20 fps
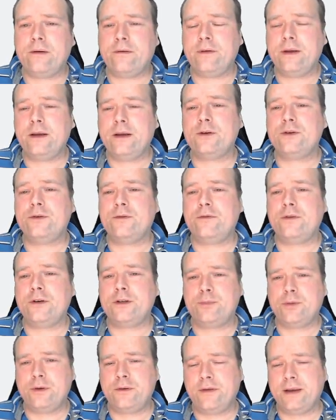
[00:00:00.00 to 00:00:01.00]
I think you should
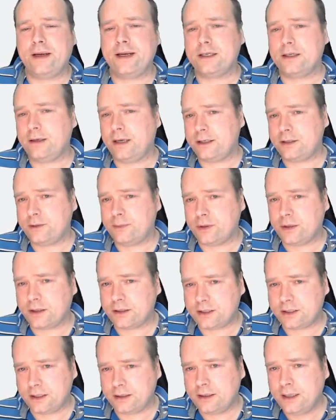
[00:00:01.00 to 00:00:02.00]
first put things into
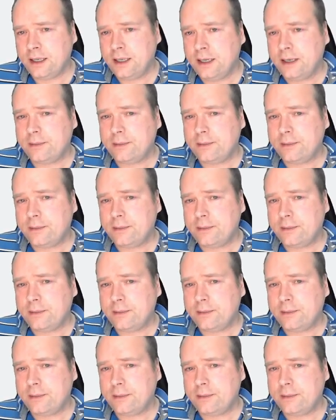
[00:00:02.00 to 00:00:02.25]
production,